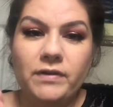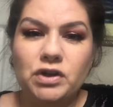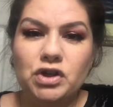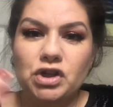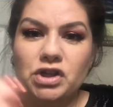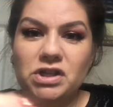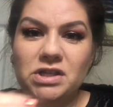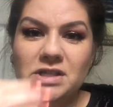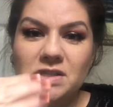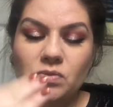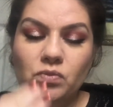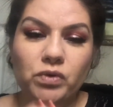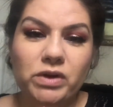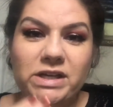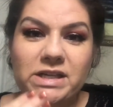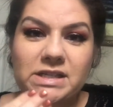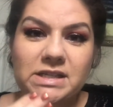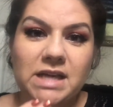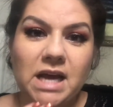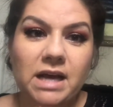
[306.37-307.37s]
It just
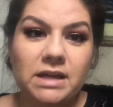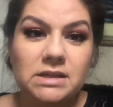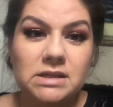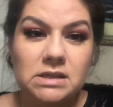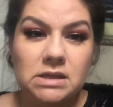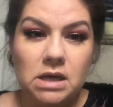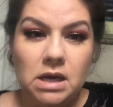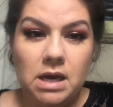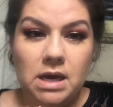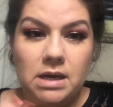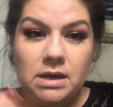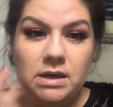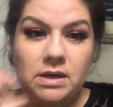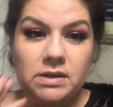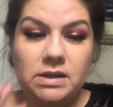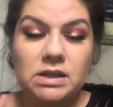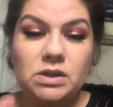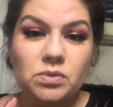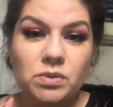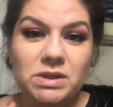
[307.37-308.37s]
resets. Now
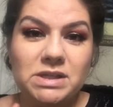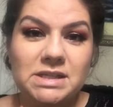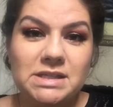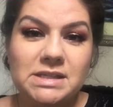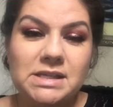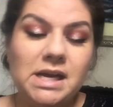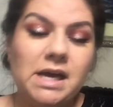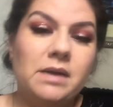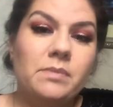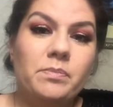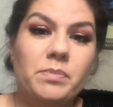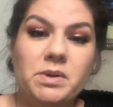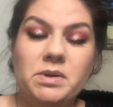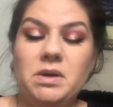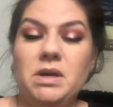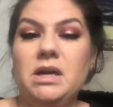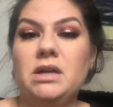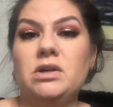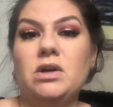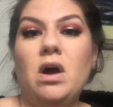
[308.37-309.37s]
this one's set,
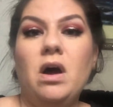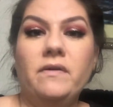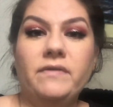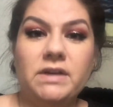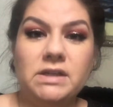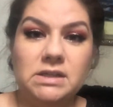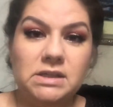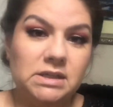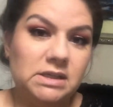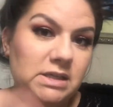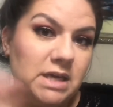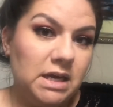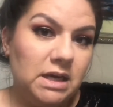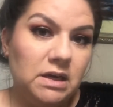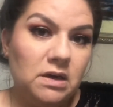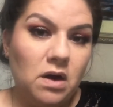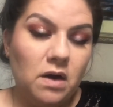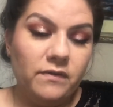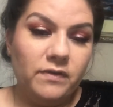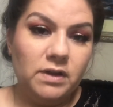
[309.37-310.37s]
but it's obviously
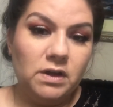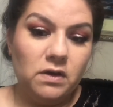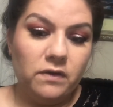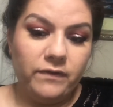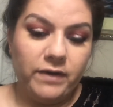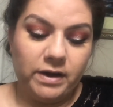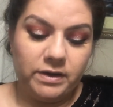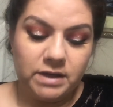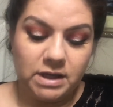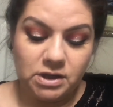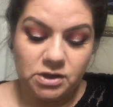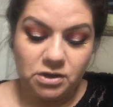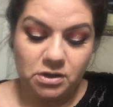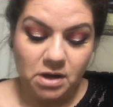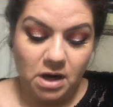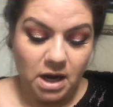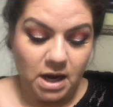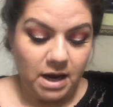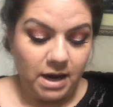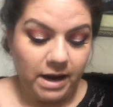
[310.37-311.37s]
taking off a little foundation.
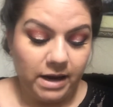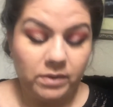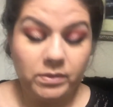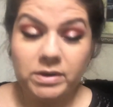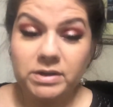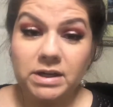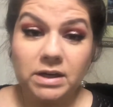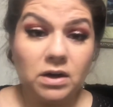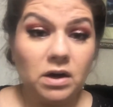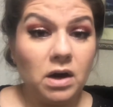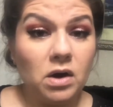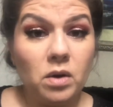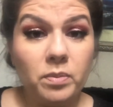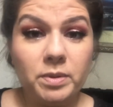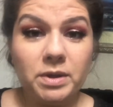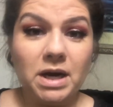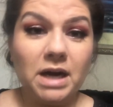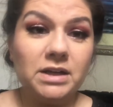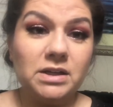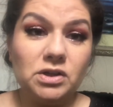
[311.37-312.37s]
Anyways, I hope
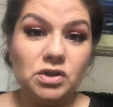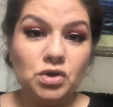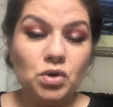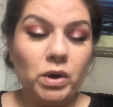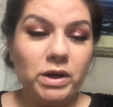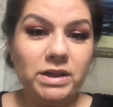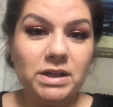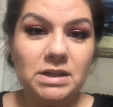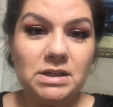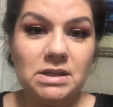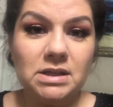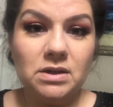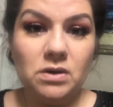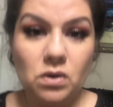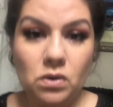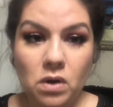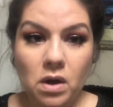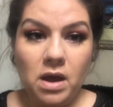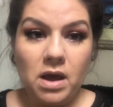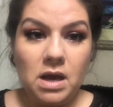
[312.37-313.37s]
you guys enjoyed this
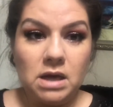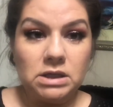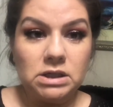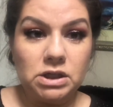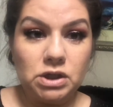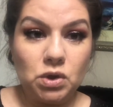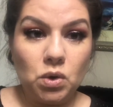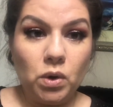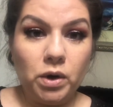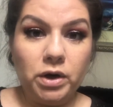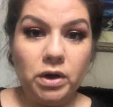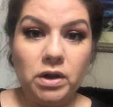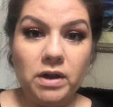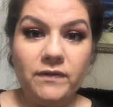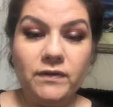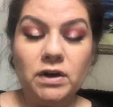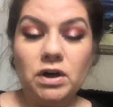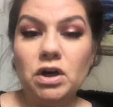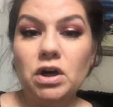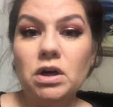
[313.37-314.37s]
little tutorial.
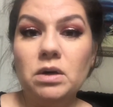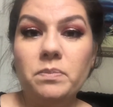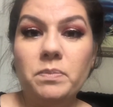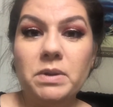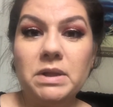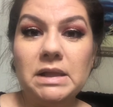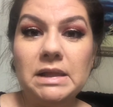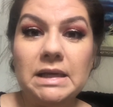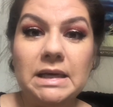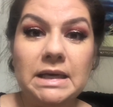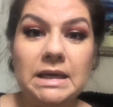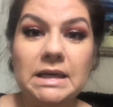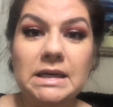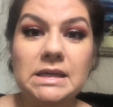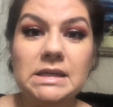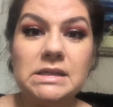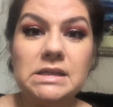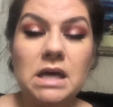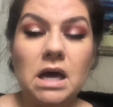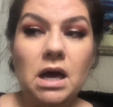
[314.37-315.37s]
If you could
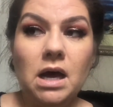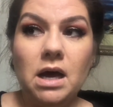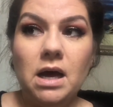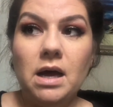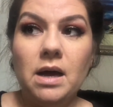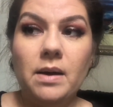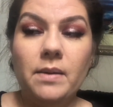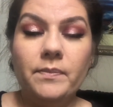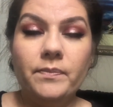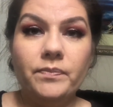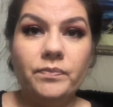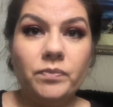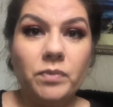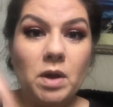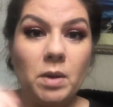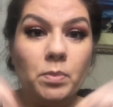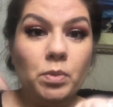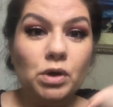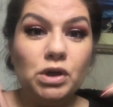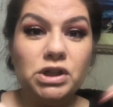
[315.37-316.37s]
please, um,
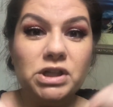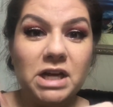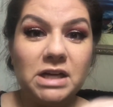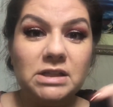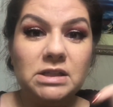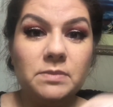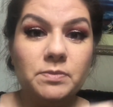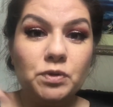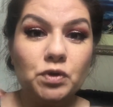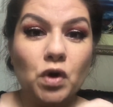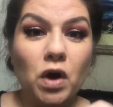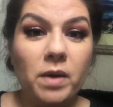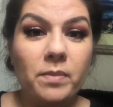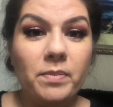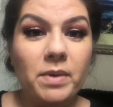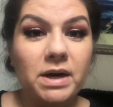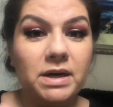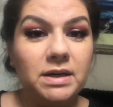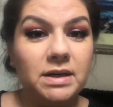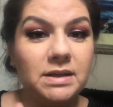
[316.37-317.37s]
push that subscribe
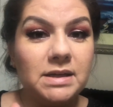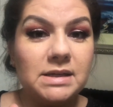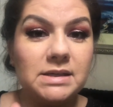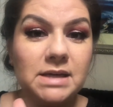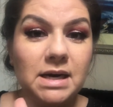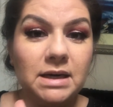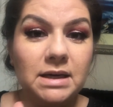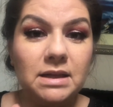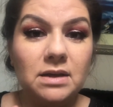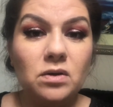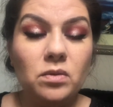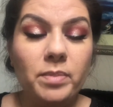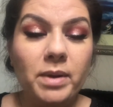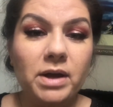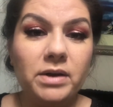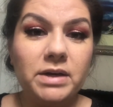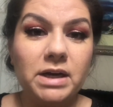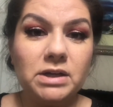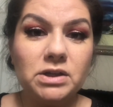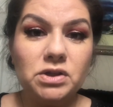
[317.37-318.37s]
button and that tiny little
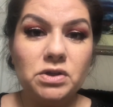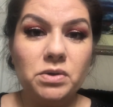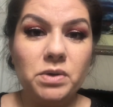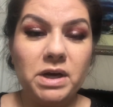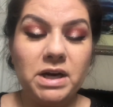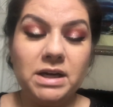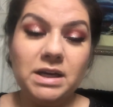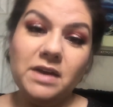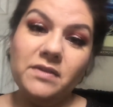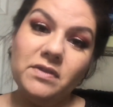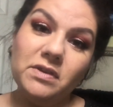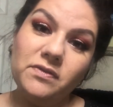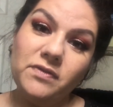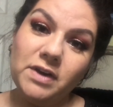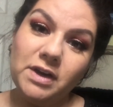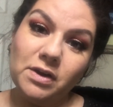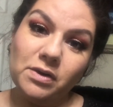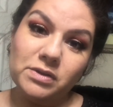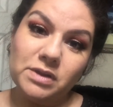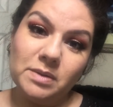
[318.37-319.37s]
bell next to it and give this
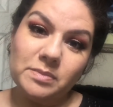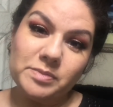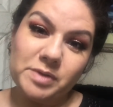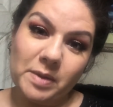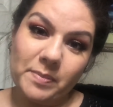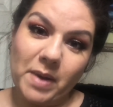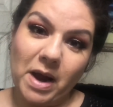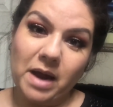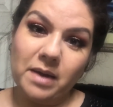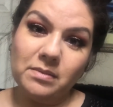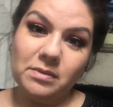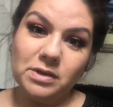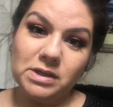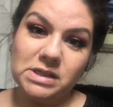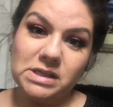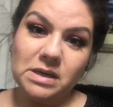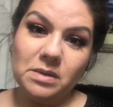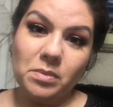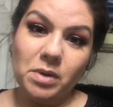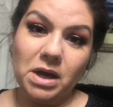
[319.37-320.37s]
video a thumbs up. I am
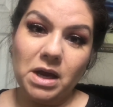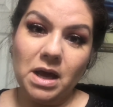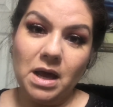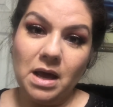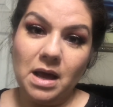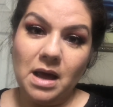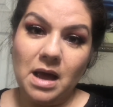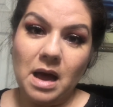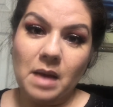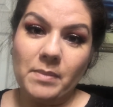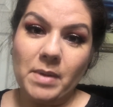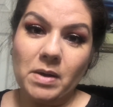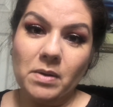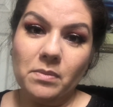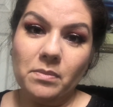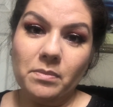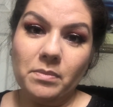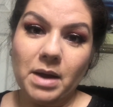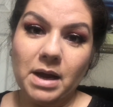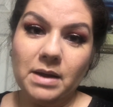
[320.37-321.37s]
Christina Marie. I'm
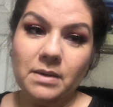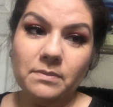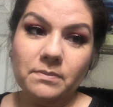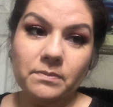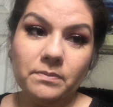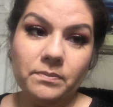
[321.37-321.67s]
out. Bye.